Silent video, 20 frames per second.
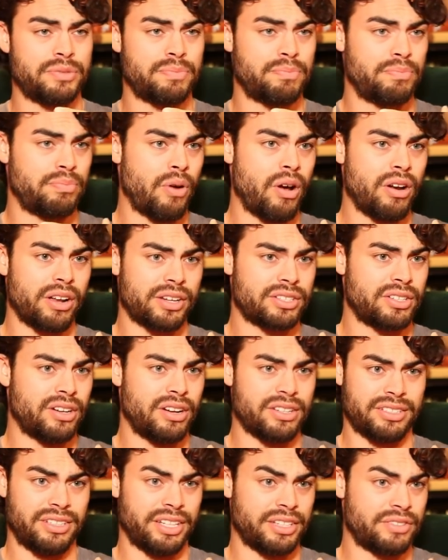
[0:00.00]
products
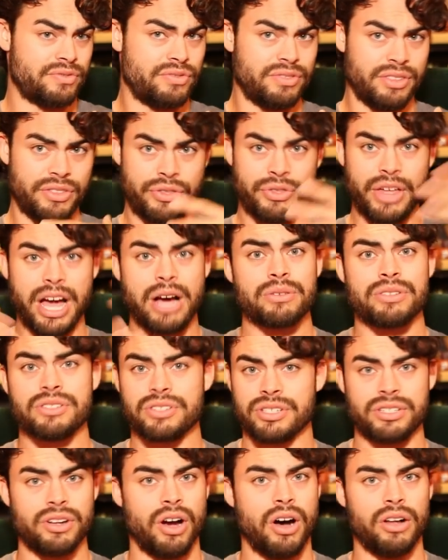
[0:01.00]
cost like
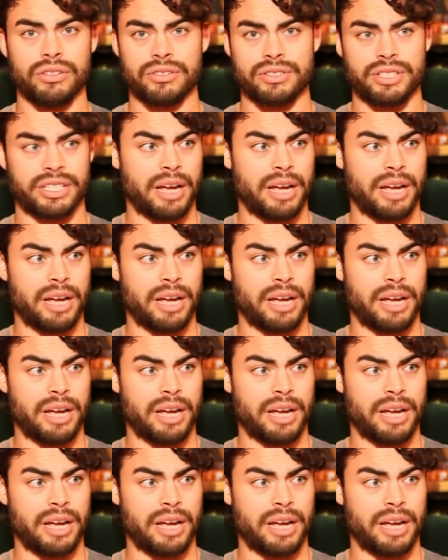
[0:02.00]
thousands of dollars.